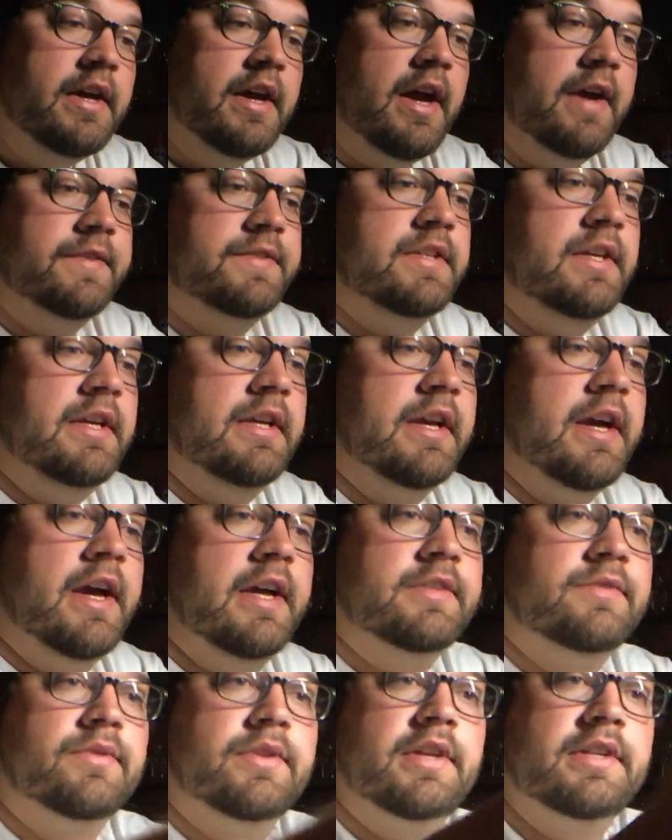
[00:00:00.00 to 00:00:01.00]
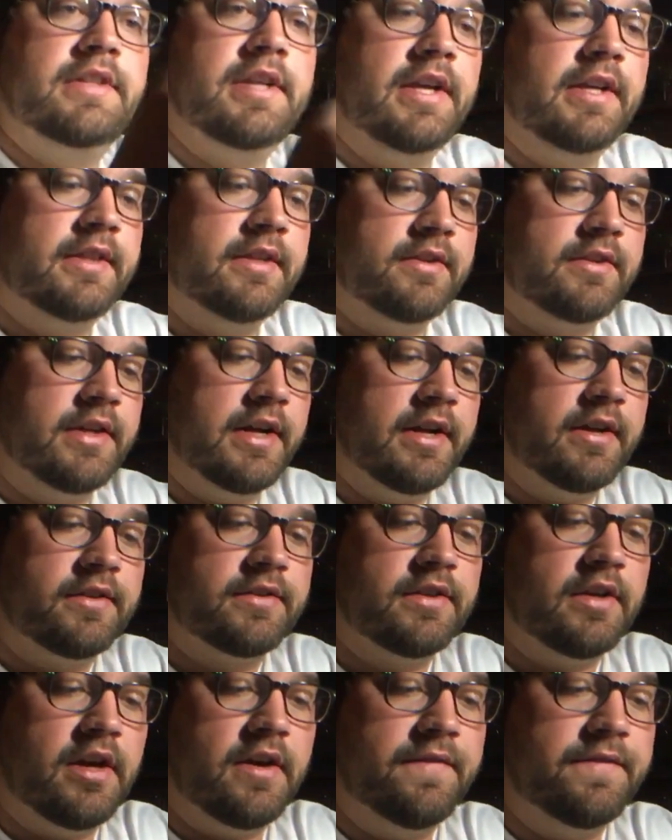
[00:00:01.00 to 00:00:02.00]
I've seen guys where they take their tire
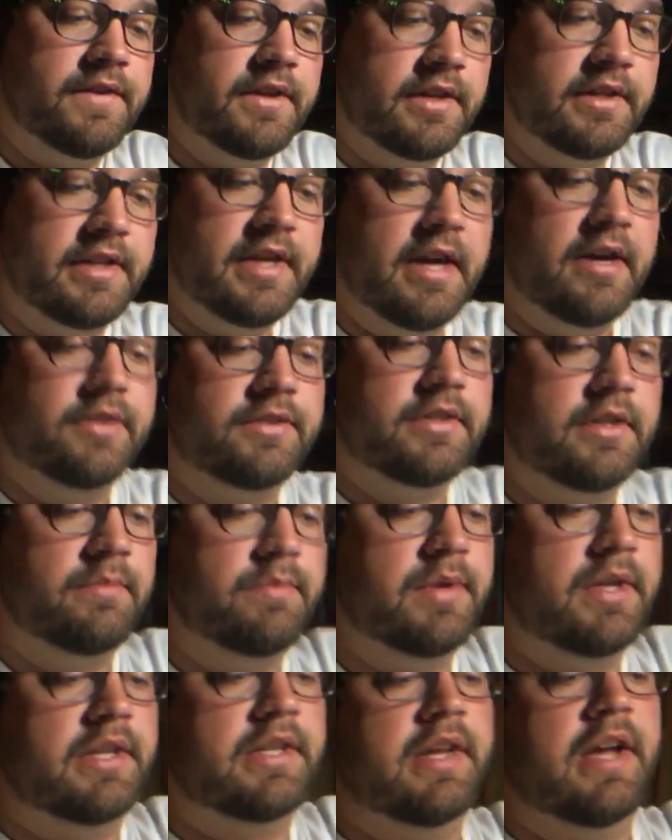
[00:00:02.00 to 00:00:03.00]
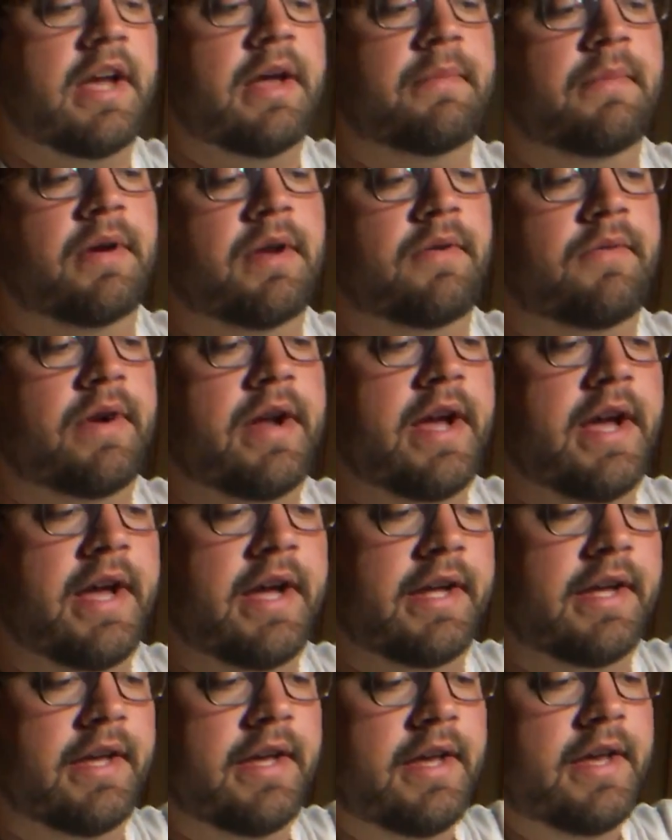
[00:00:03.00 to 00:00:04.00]
soft, they douse it big time on a rag,